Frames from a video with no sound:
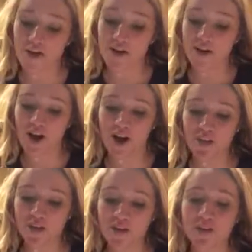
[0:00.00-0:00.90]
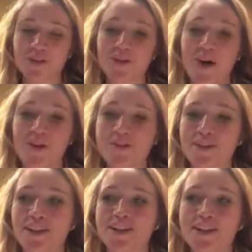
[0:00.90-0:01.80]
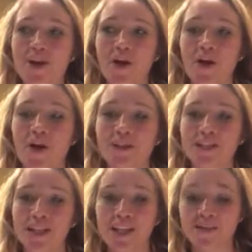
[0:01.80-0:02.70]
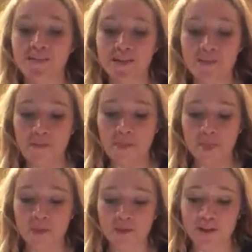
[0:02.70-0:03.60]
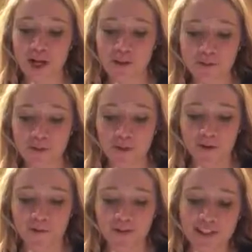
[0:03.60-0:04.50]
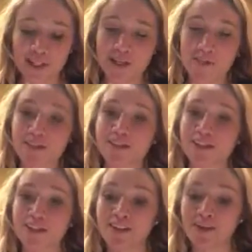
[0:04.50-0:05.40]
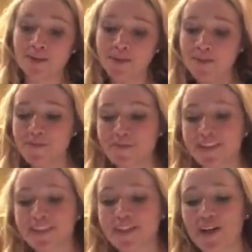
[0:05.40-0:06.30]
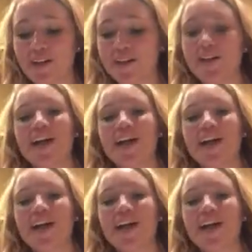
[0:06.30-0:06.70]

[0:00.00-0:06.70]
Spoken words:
which I thought was so fun. So our teams, which I was part of Team Sud-Dubs, so you